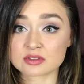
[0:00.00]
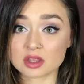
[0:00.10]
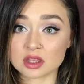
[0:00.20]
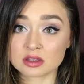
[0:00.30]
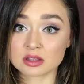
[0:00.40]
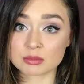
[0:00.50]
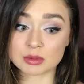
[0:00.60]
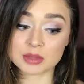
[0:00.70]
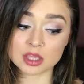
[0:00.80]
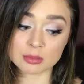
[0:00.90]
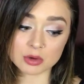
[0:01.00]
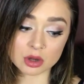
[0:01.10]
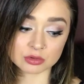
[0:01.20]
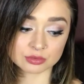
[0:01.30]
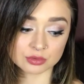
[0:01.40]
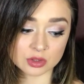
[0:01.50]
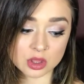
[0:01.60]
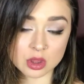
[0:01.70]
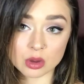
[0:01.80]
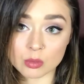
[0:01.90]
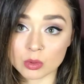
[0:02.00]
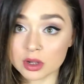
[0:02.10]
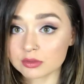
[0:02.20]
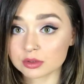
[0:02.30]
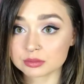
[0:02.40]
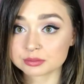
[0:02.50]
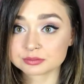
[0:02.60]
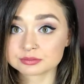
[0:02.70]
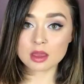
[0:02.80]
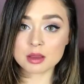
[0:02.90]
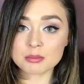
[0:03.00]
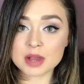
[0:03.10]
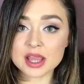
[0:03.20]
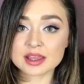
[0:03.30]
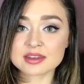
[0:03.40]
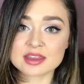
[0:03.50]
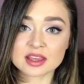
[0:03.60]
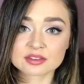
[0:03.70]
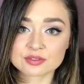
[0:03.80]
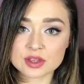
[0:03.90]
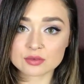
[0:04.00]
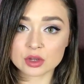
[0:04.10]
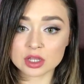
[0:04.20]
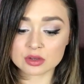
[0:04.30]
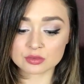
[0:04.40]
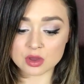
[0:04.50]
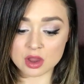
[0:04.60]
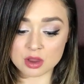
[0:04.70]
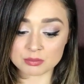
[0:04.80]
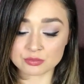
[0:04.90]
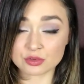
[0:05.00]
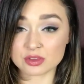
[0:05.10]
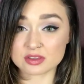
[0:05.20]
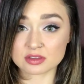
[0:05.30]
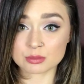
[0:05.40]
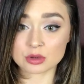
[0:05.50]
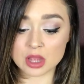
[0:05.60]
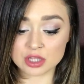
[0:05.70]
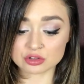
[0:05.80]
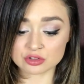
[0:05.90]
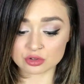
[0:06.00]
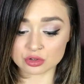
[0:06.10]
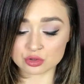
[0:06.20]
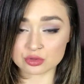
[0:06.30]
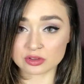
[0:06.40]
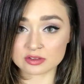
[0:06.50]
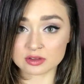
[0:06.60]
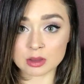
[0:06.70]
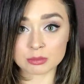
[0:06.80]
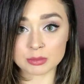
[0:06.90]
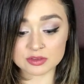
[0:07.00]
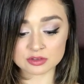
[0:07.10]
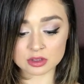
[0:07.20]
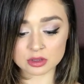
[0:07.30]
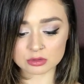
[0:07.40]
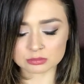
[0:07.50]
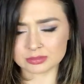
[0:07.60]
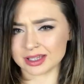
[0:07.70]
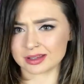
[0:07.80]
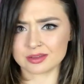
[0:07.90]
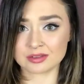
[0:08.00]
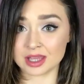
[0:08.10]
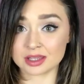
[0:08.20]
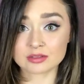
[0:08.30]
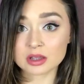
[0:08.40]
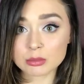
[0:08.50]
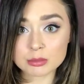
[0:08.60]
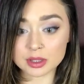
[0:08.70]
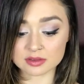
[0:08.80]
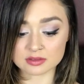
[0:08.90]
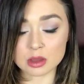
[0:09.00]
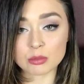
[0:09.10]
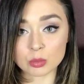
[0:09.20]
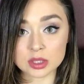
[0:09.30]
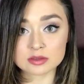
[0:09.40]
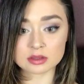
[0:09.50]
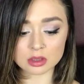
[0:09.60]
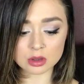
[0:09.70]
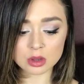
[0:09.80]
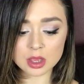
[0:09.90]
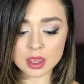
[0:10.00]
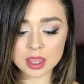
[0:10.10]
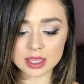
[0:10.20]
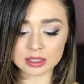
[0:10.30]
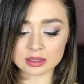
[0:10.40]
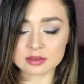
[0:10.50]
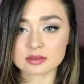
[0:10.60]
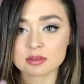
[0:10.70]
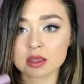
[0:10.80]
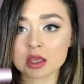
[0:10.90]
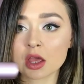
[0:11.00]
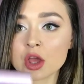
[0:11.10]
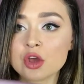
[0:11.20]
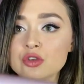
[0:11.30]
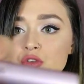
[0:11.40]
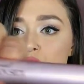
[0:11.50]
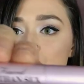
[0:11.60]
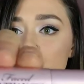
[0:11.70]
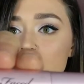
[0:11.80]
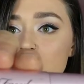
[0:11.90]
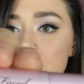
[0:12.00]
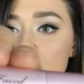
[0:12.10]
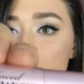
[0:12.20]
skin, get my makeup off, whatever. My next favorite for this summer, I just started using this a couple months ago, not even a couple months, a couple weeks ago. It is the Too Faced